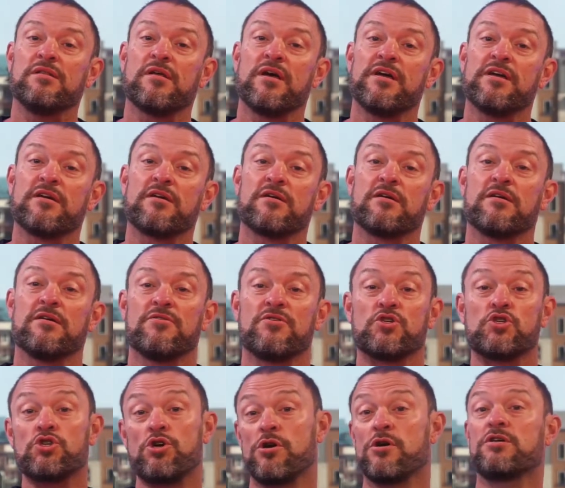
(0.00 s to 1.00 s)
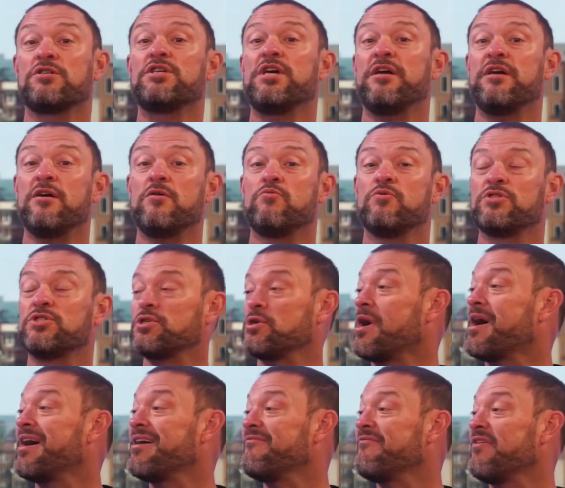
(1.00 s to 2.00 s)
like the Shark Tank, which
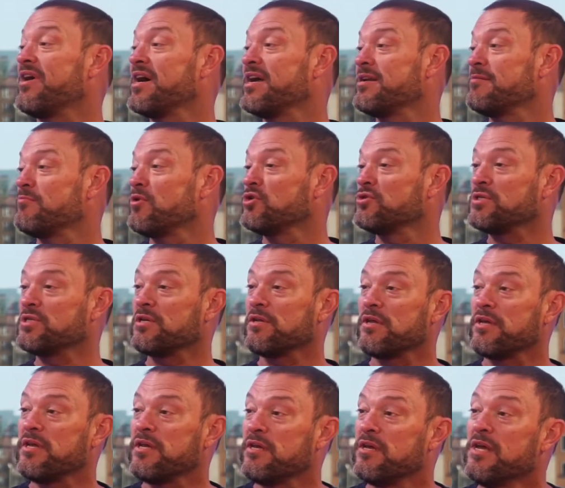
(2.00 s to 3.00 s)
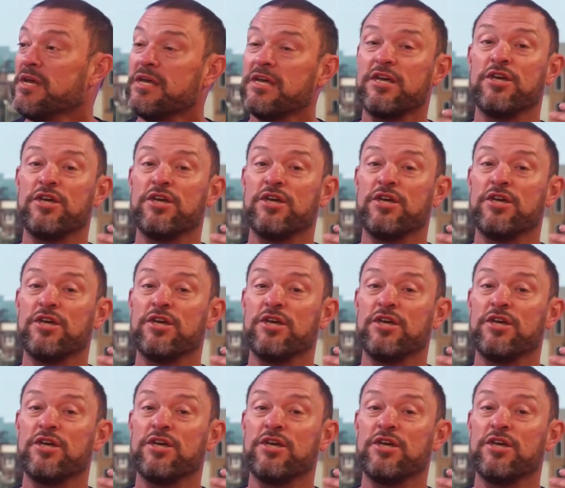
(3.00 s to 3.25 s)
I find mostly